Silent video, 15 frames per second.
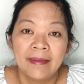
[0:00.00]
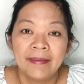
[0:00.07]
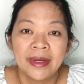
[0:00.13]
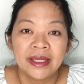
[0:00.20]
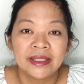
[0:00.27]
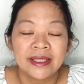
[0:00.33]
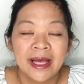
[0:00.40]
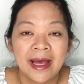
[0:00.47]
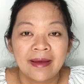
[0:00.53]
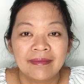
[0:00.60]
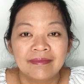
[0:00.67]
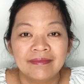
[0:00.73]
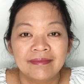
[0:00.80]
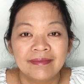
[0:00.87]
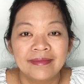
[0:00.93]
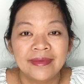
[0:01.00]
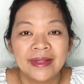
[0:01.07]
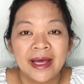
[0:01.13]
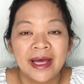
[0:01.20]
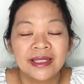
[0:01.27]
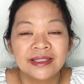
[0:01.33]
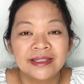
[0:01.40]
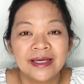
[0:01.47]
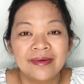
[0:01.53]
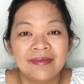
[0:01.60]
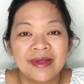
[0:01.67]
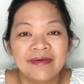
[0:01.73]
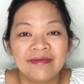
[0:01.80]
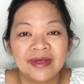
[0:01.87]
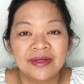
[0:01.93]
But yeah, that's how
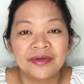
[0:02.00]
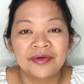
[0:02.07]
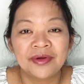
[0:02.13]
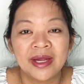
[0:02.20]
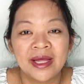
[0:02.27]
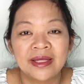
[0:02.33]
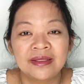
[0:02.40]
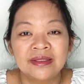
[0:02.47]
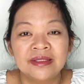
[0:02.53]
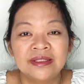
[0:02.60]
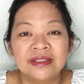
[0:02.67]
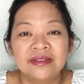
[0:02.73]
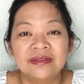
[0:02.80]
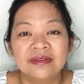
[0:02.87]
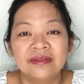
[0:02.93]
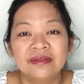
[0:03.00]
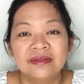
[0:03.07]
my failure ends.